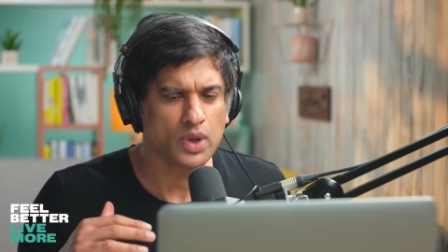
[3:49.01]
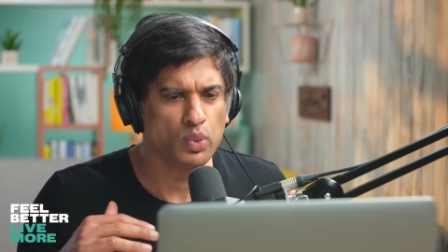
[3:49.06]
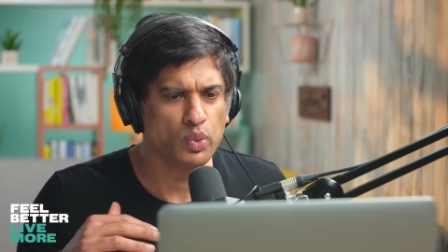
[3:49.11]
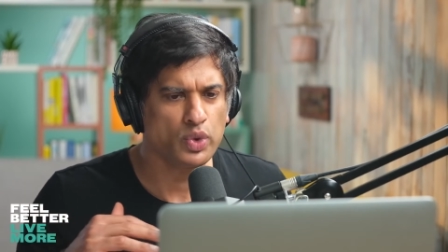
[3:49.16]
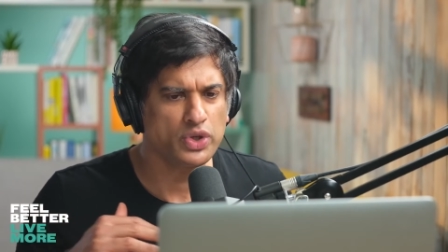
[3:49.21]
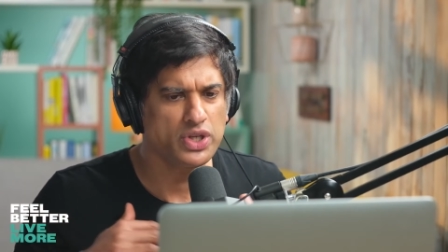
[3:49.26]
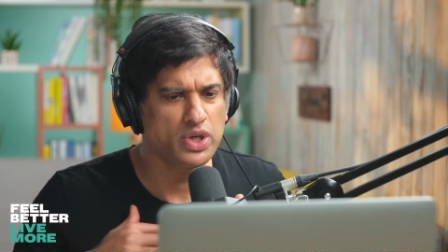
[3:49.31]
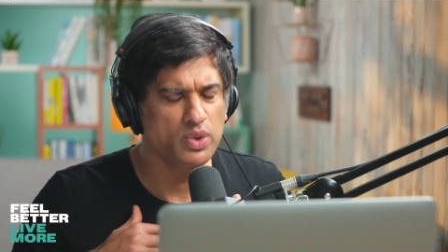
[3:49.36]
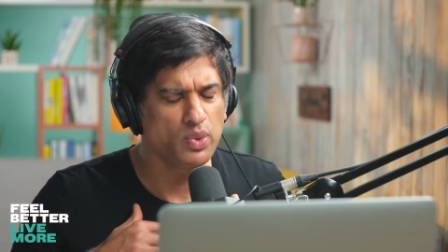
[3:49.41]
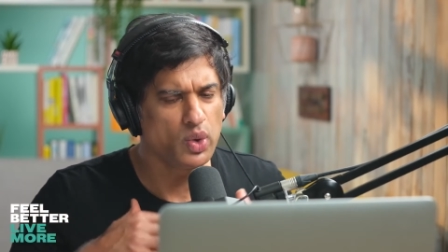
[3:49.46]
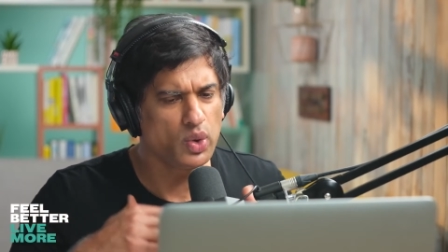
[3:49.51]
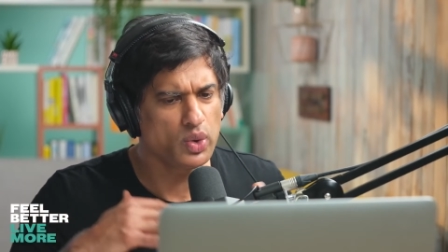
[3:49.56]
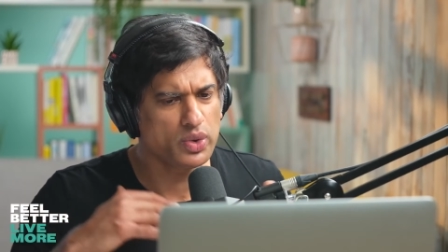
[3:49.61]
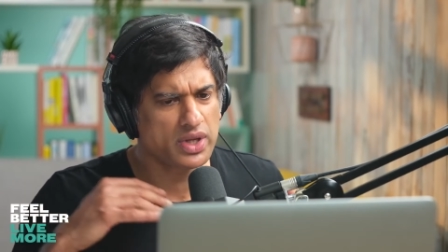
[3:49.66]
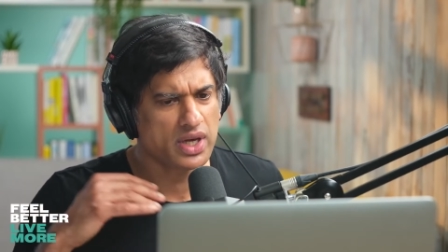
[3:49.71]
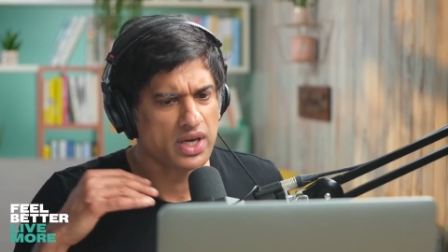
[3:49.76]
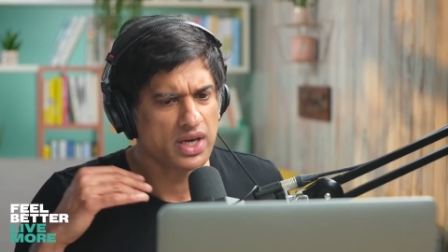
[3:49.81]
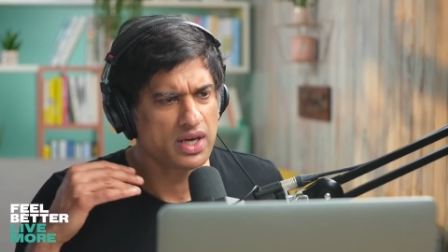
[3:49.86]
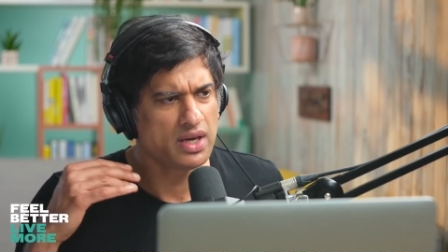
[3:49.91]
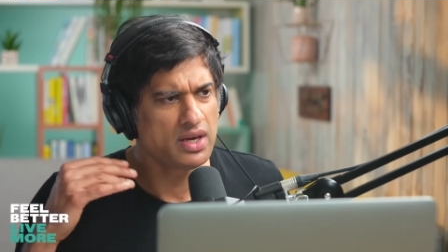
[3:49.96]
would do all
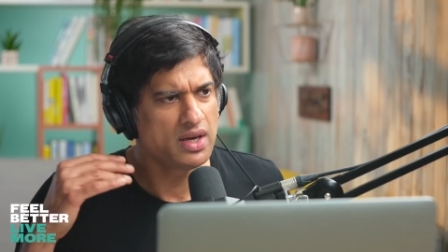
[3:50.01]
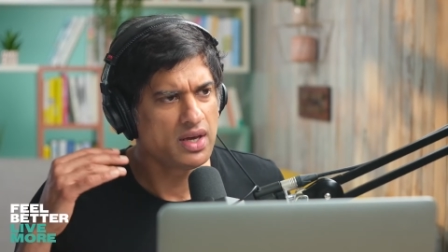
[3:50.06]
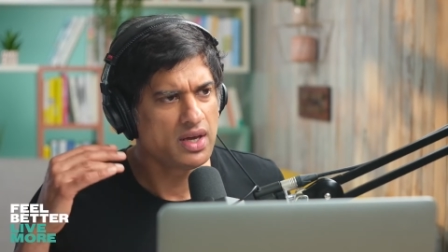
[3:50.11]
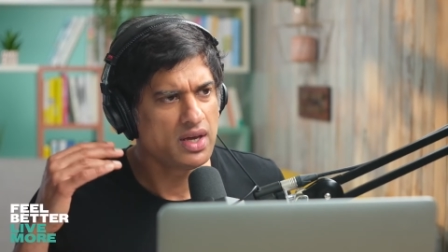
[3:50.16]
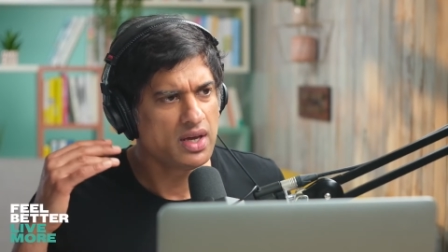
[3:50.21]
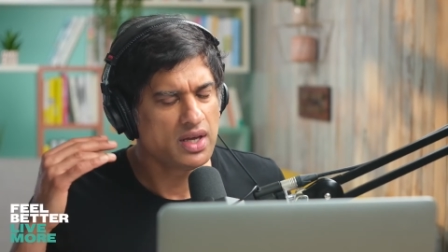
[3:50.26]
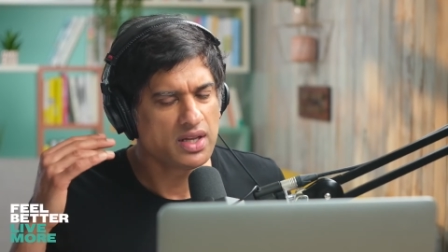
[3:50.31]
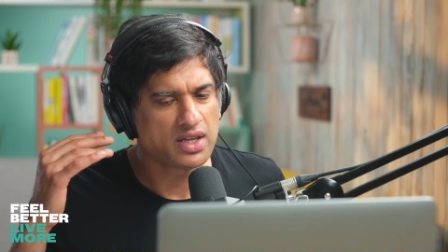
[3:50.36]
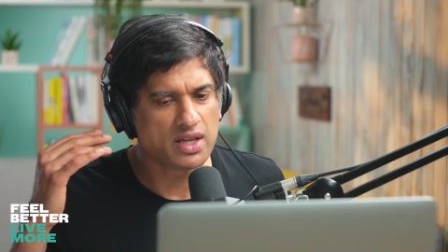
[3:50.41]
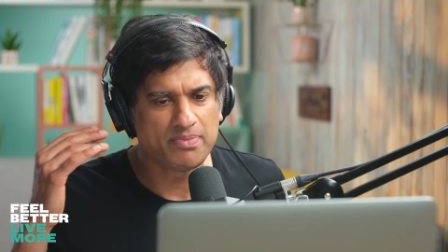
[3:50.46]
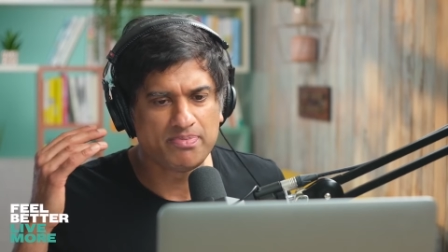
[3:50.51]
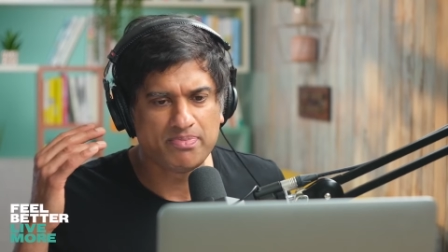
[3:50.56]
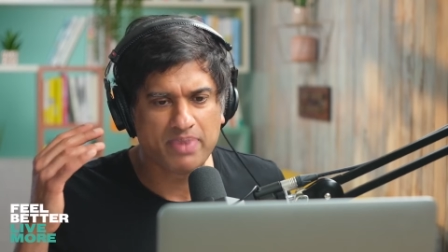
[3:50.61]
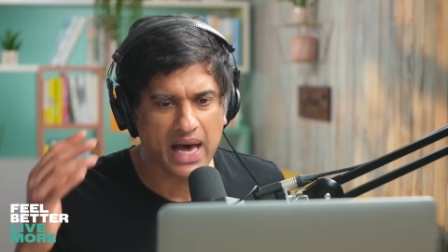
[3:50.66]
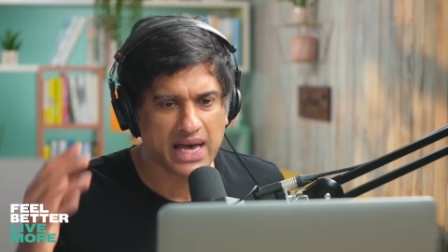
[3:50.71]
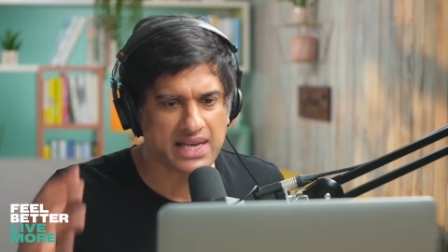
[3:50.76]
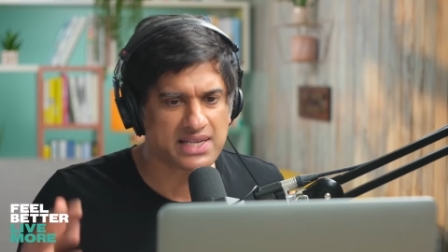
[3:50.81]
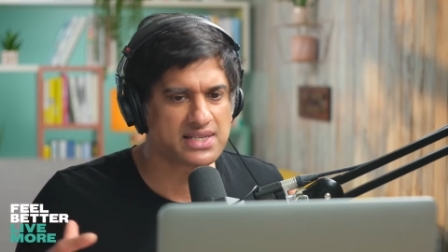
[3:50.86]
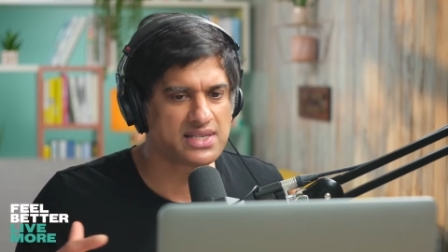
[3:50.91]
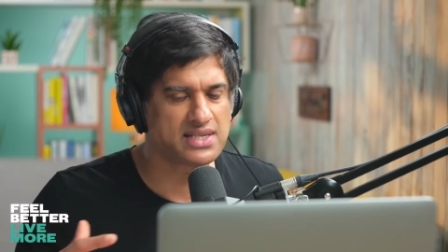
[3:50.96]
the
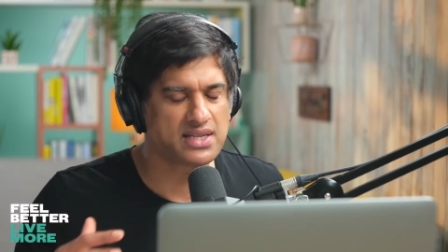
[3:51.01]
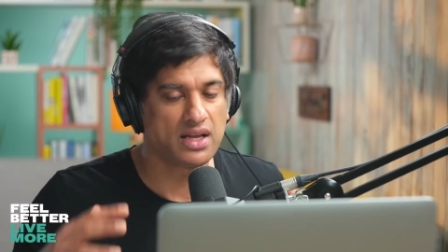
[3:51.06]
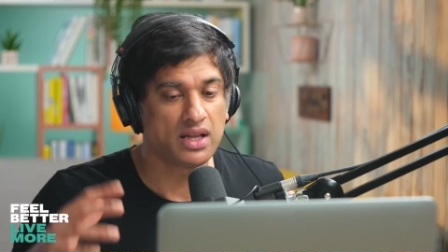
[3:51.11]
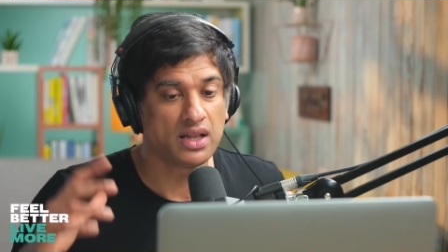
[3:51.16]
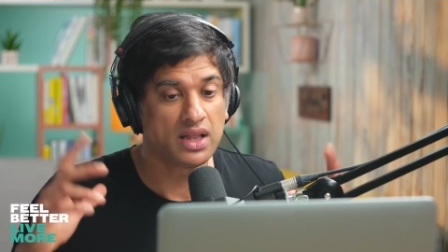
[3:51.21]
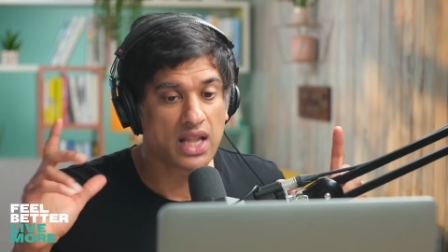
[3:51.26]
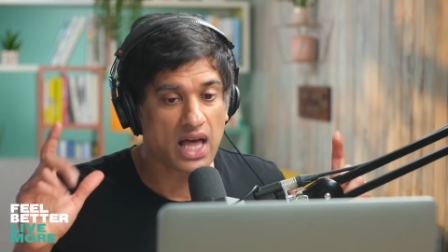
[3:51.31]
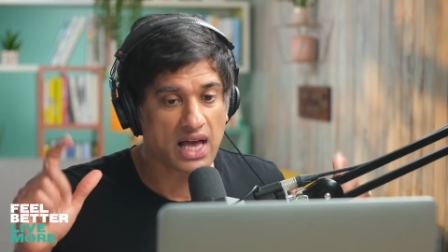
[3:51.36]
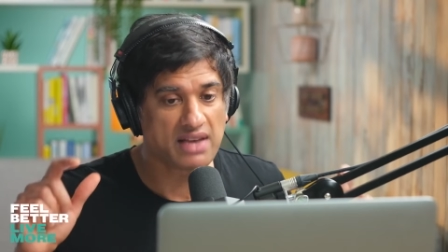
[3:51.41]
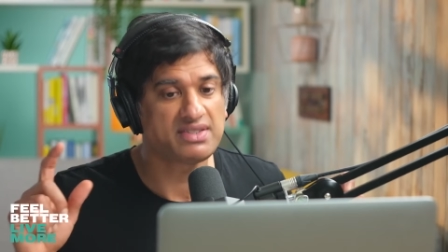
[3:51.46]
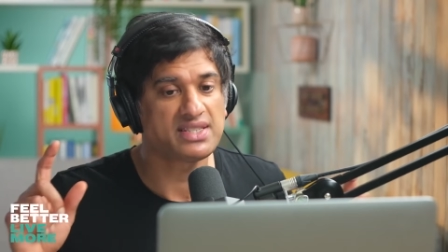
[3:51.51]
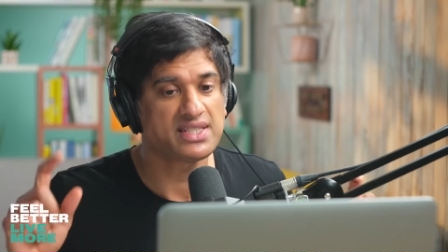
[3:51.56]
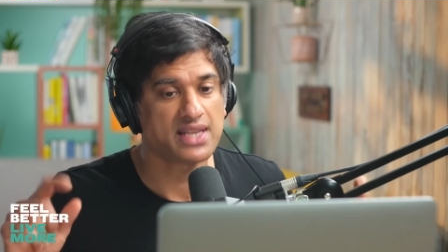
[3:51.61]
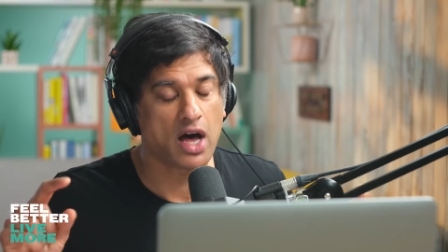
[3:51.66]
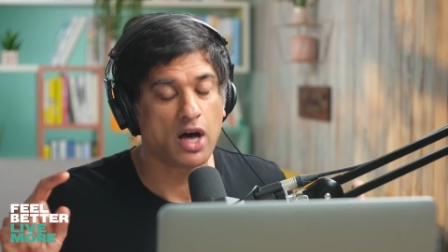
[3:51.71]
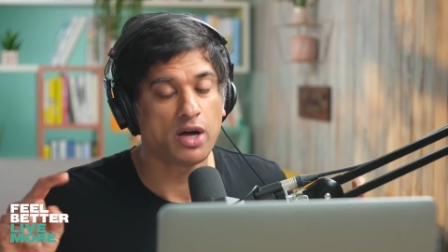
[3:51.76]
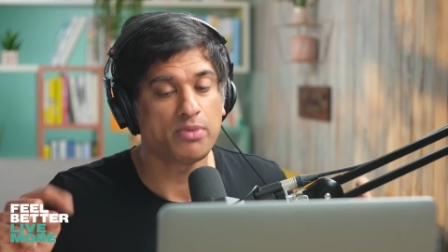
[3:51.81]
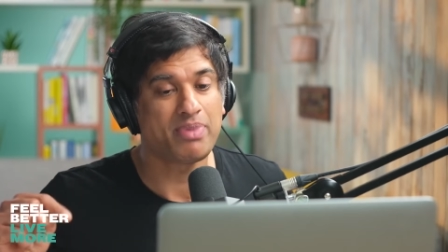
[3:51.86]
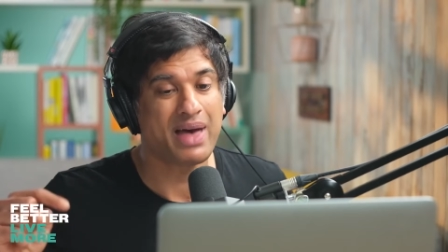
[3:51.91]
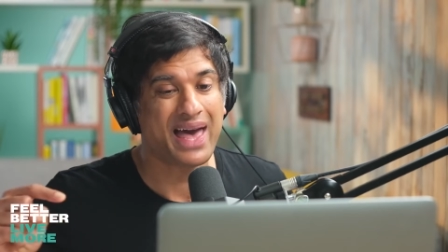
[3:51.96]
best
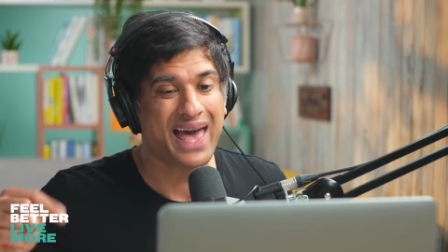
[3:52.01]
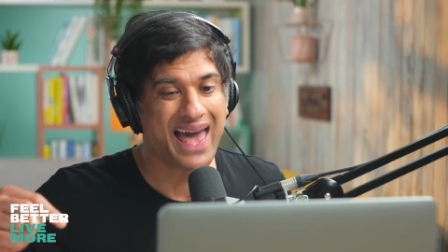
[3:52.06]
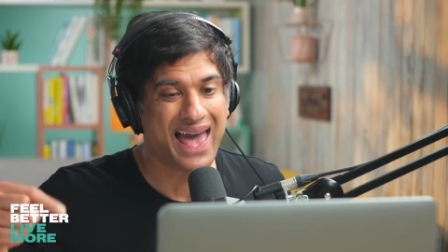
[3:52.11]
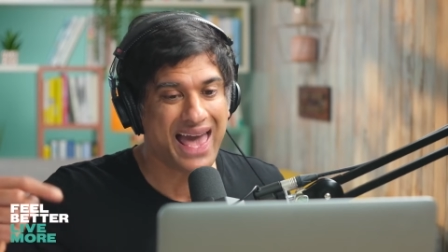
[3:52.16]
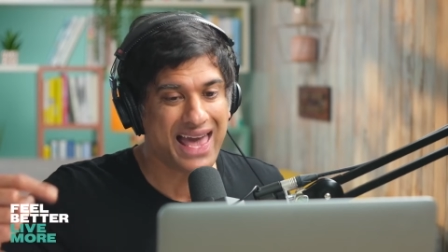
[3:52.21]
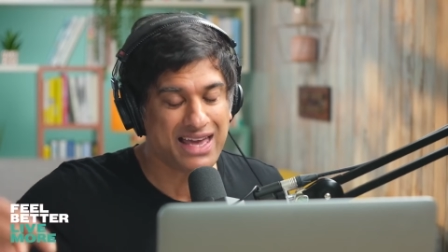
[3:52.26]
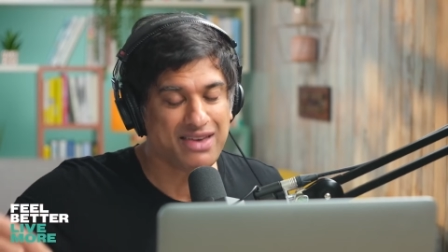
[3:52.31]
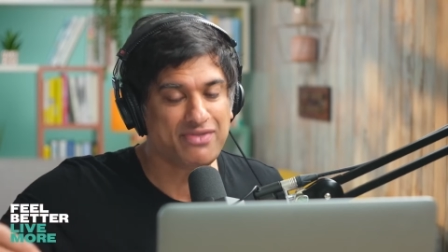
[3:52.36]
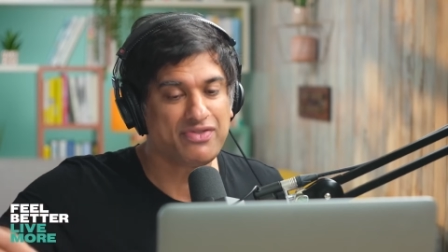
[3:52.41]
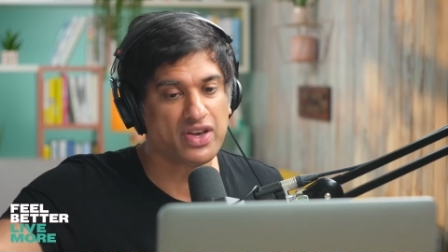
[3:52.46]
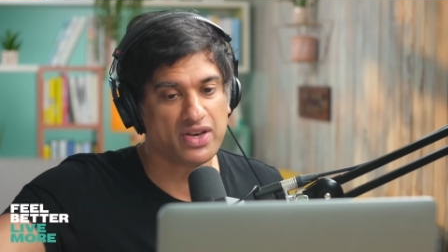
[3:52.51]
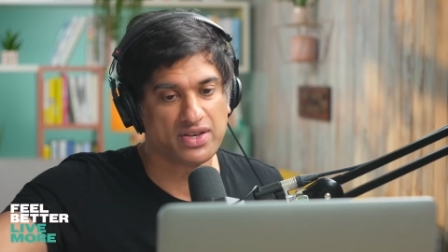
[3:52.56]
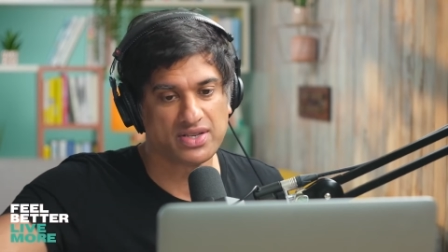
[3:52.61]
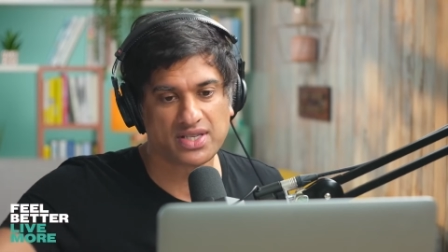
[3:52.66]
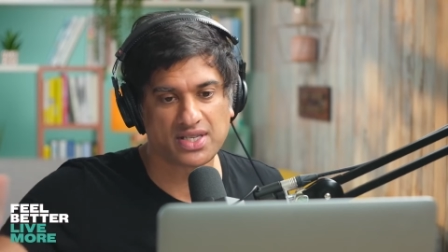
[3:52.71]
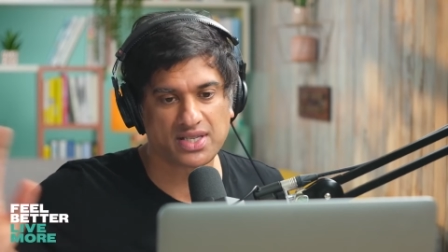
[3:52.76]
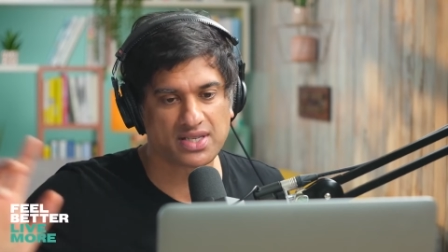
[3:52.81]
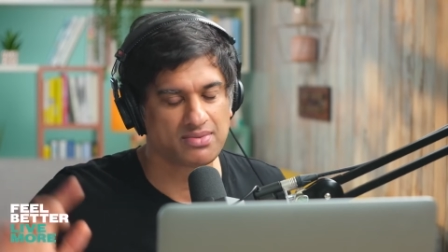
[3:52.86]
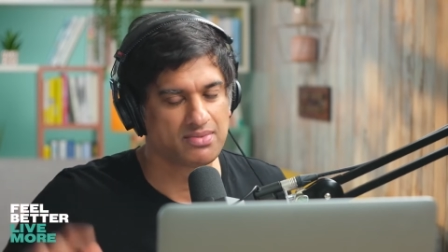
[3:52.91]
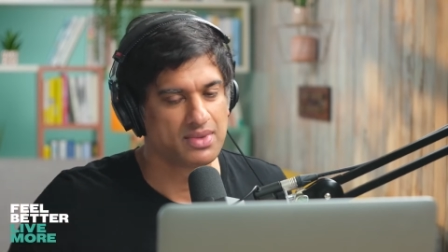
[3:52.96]
lifestyle
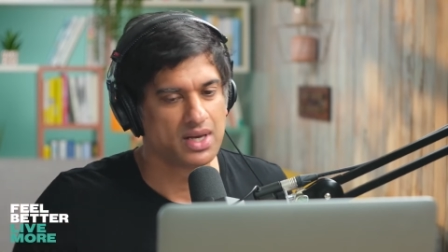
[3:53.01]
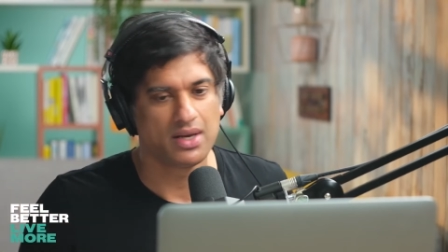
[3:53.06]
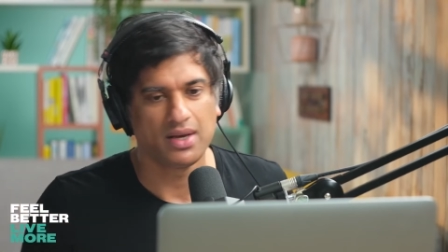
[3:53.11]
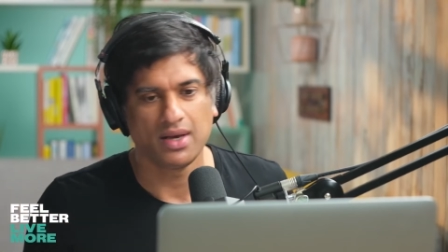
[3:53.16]
behaviors,